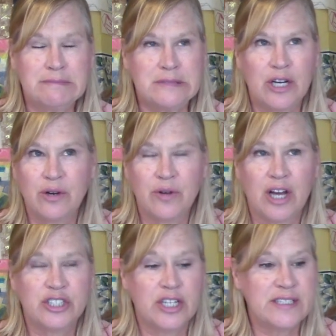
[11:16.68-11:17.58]
Oh
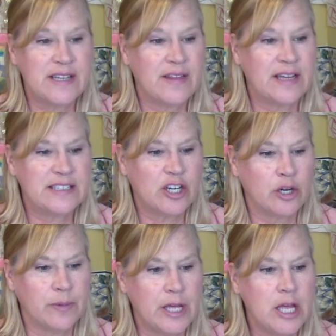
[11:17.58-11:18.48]
gosh, I said that
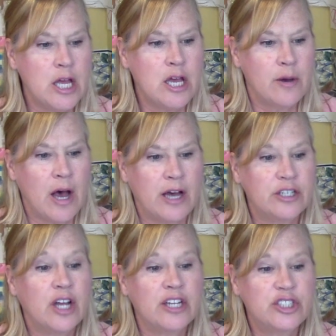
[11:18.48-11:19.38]
terribly.
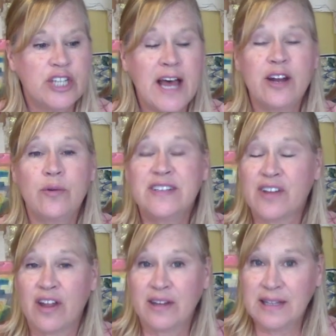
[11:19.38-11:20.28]
A shadow is
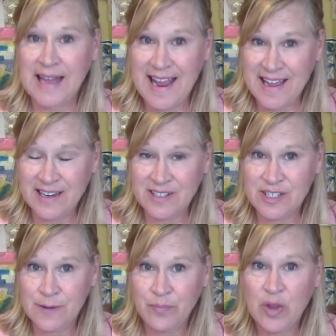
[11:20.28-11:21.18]
on land
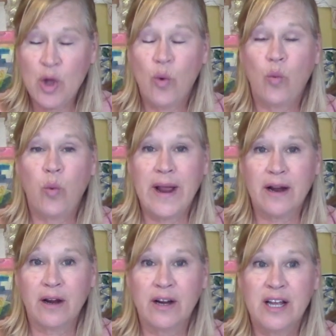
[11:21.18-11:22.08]

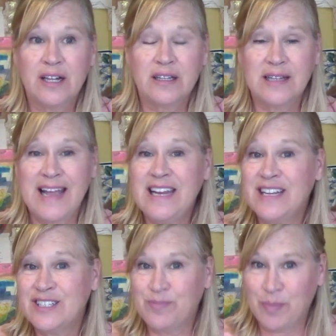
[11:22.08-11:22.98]
where light
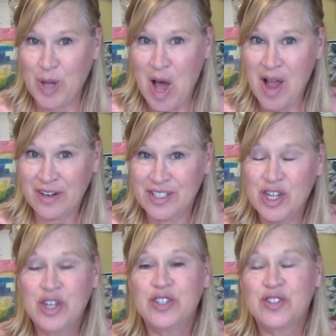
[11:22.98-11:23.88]
is blocked,
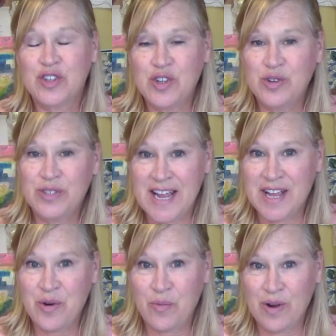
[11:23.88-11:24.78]
so you
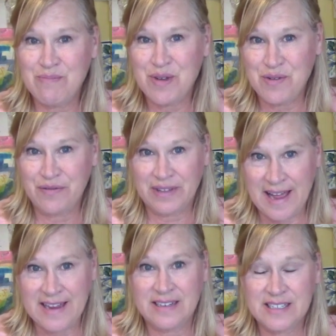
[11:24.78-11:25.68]
remove
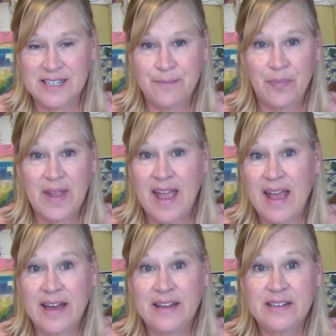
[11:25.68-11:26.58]
light.
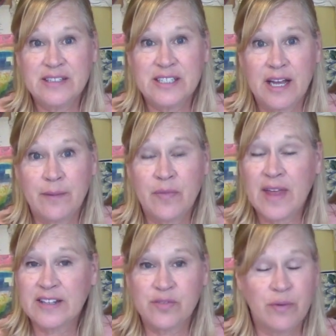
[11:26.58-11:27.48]
And
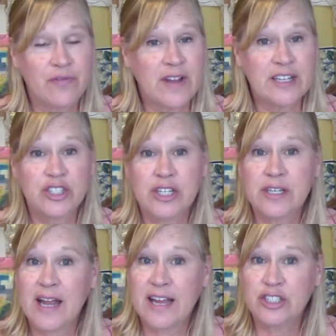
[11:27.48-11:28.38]
that's
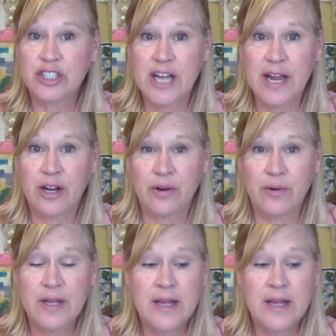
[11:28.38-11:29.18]
reflection and shadow,